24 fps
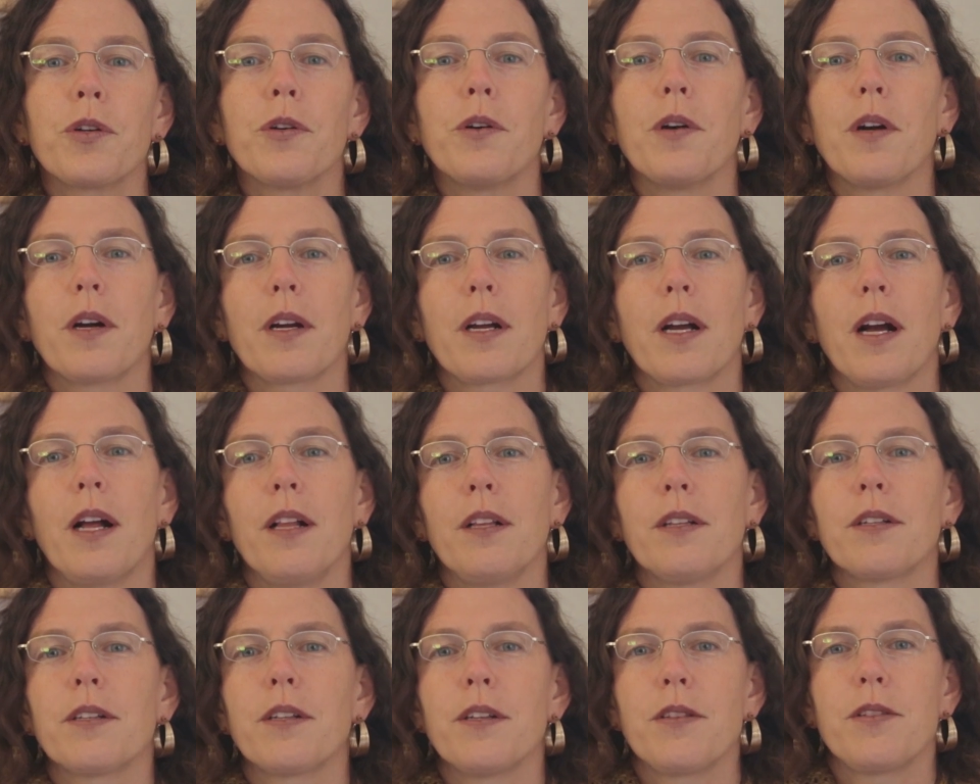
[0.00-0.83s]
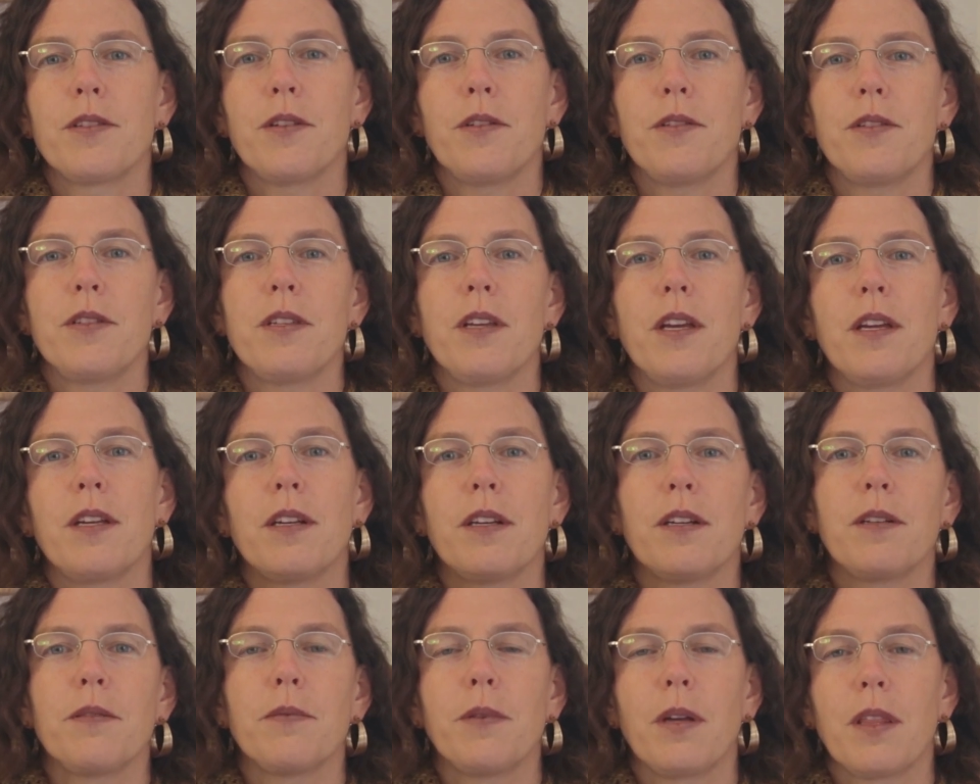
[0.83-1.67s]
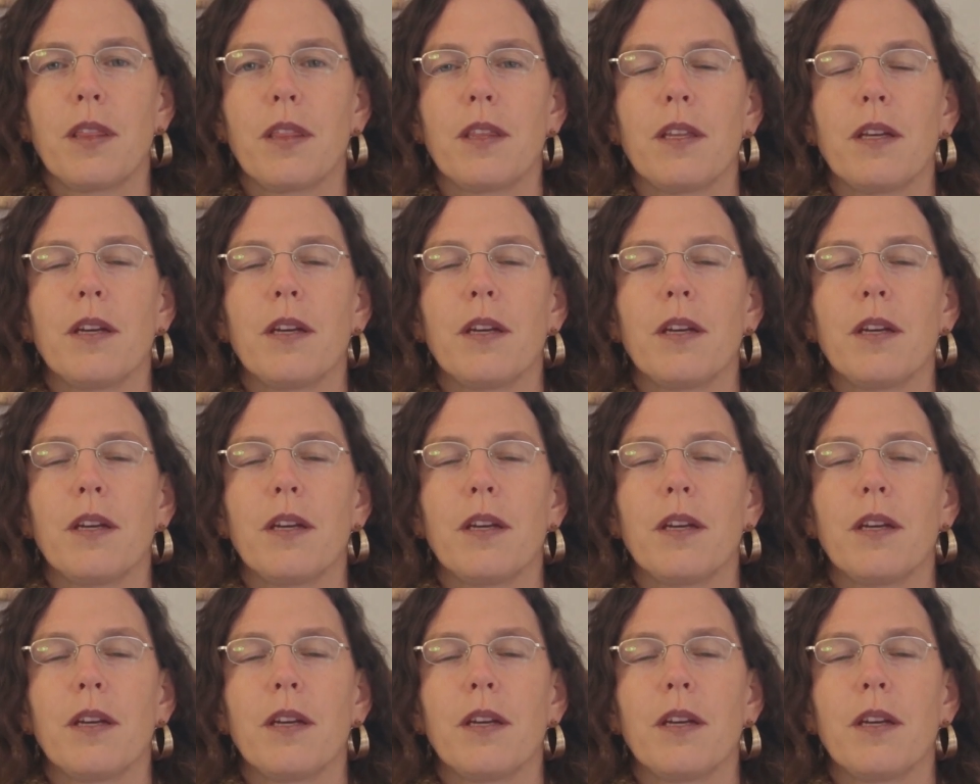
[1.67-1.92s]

or a color associated with,